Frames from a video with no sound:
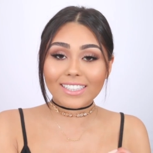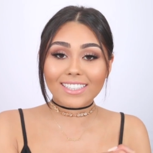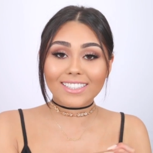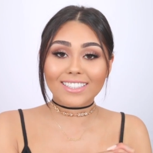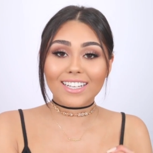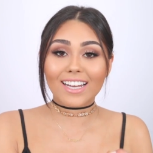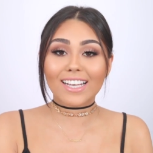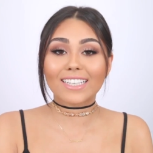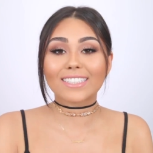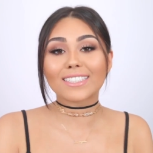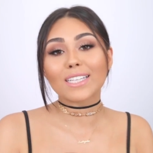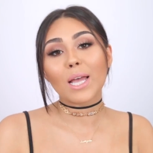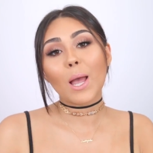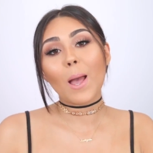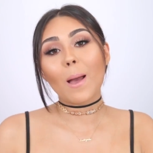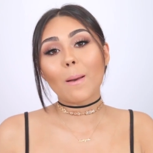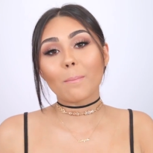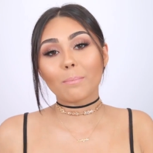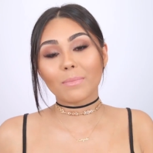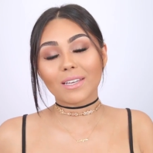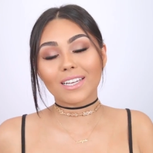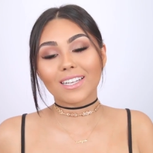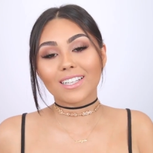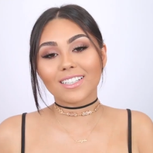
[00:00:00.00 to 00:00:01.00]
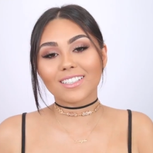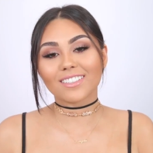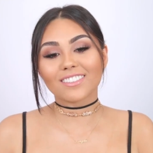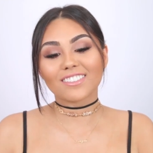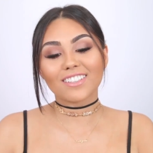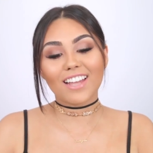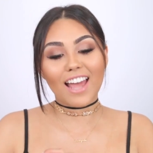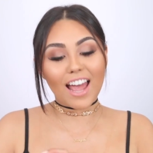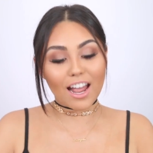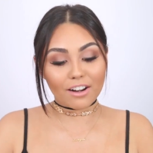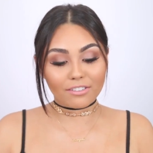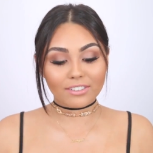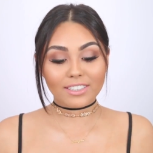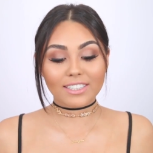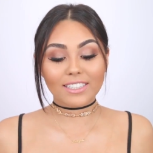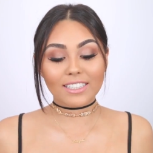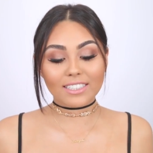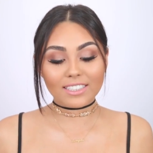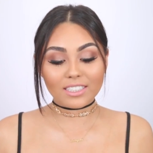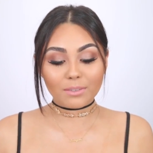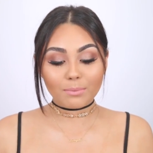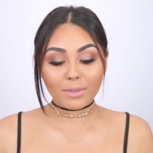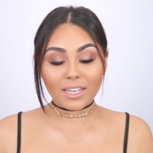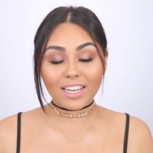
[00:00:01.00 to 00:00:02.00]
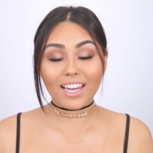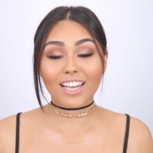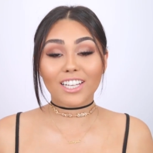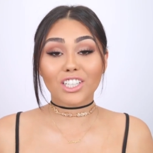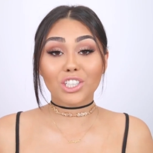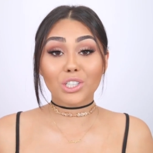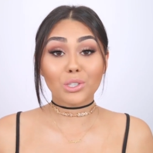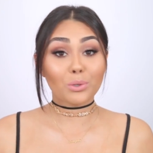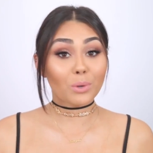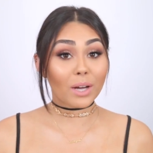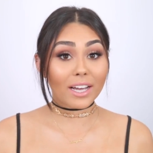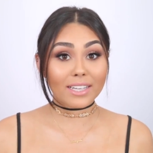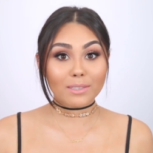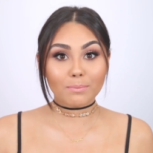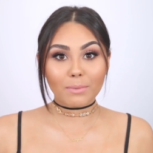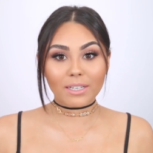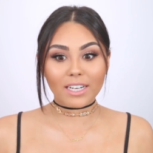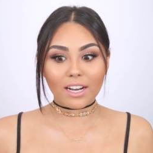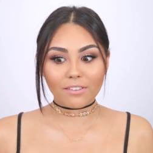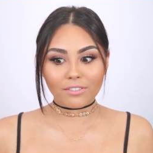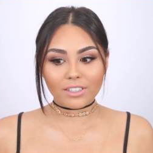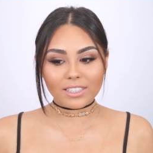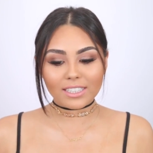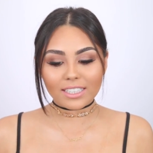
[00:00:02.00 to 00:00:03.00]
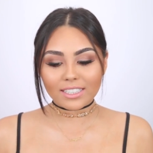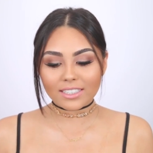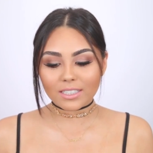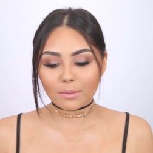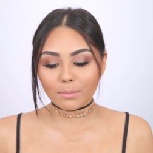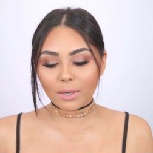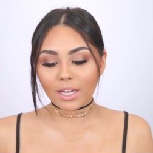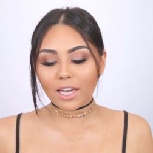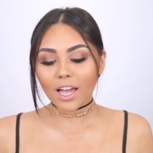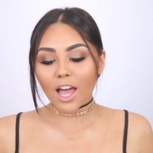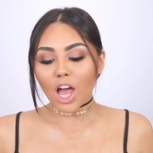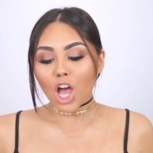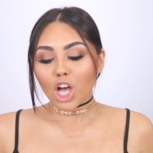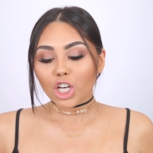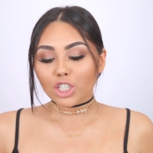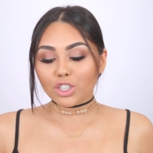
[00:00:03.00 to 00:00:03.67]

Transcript: does mean everything to me, and you guys mean everything to me.